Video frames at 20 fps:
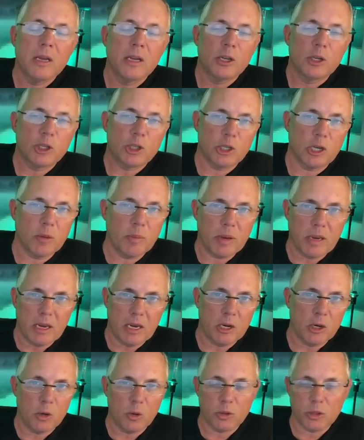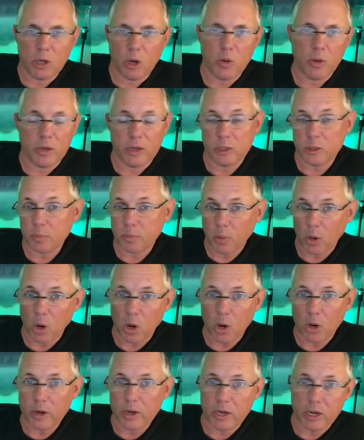Shiba Inu tokens
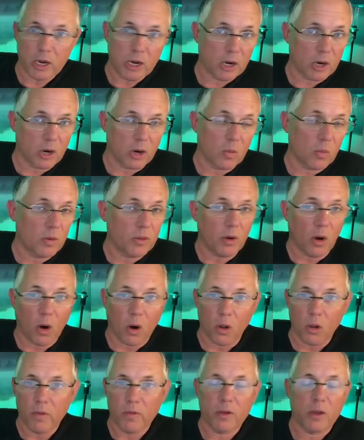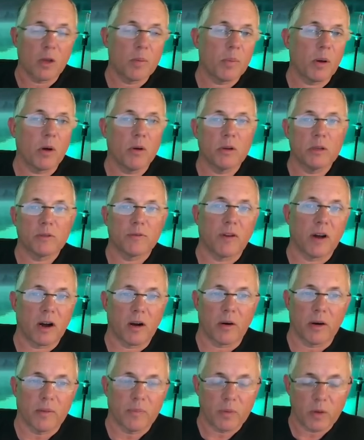per year with all of the components firing.